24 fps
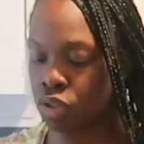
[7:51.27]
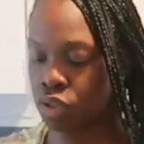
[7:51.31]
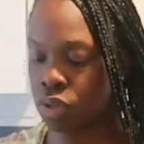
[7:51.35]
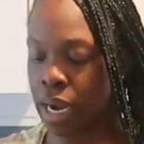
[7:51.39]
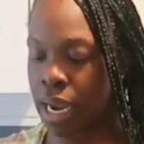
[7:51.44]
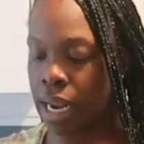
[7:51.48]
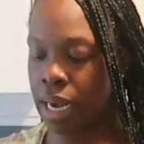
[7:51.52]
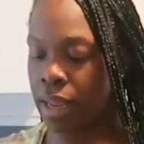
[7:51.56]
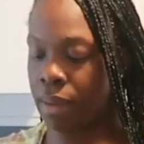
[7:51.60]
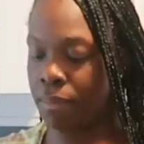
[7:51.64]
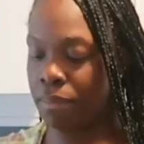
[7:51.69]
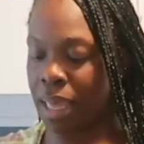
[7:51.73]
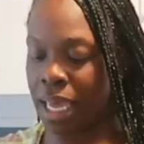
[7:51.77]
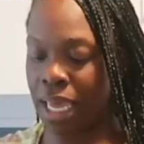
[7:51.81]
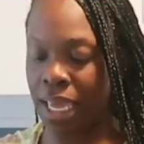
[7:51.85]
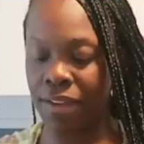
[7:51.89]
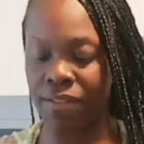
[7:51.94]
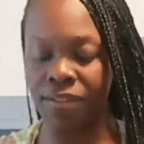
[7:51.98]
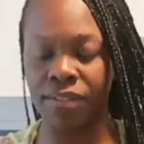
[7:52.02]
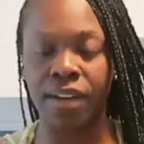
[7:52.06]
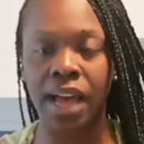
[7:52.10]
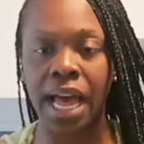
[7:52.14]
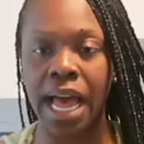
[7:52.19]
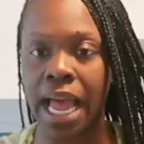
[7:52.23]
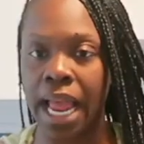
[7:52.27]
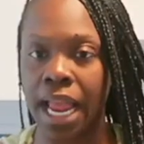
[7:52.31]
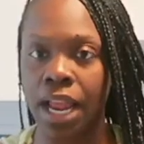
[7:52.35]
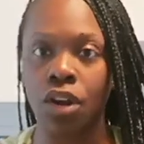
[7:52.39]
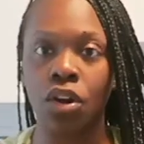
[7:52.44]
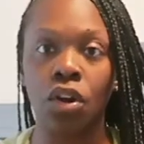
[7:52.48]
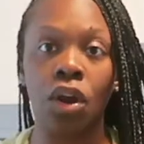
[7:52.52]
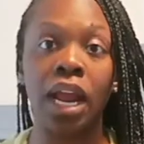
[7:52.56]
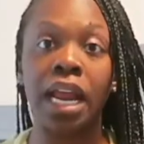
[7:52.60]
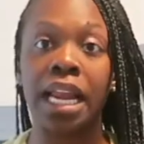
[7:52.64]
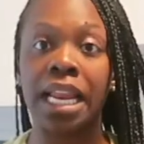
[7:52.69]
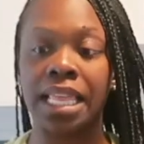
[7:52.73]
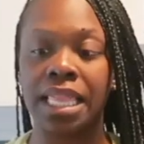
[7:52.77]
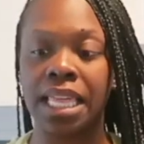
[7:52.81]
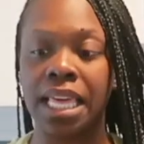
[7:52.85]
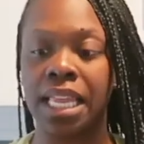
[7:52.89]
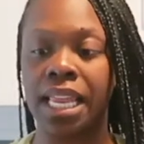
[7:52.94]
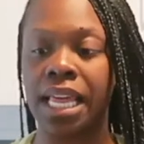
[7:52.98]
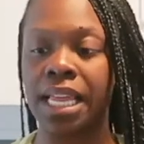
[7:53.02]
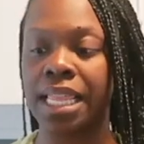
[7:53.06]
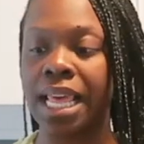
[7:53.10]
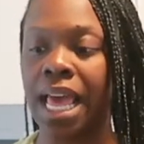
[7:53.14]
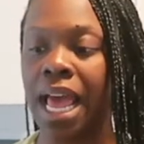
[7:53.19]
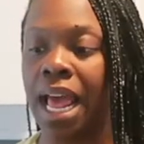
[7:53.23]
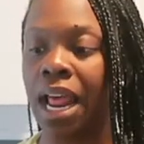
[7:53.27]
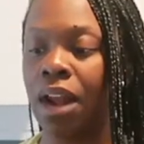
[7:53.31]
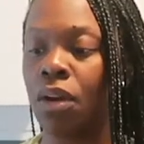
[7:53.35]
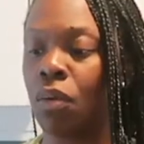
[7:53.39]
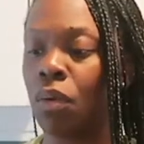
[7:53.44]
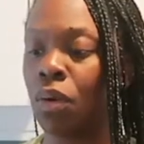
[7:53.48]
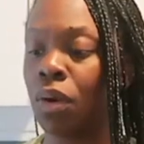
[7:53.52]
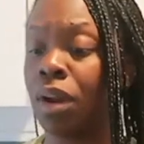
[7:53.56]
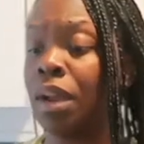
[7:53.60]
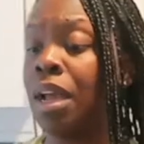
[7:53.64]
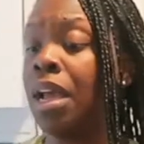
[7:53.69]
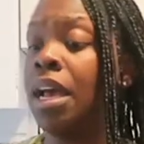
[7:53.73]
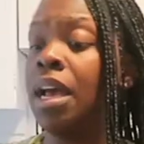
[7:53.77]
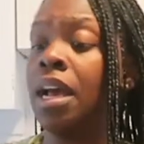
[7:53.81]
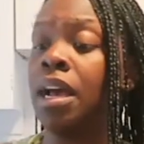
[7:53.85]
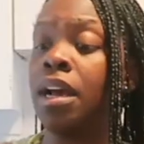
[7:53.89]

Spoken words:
try to make it vine or anything like that, or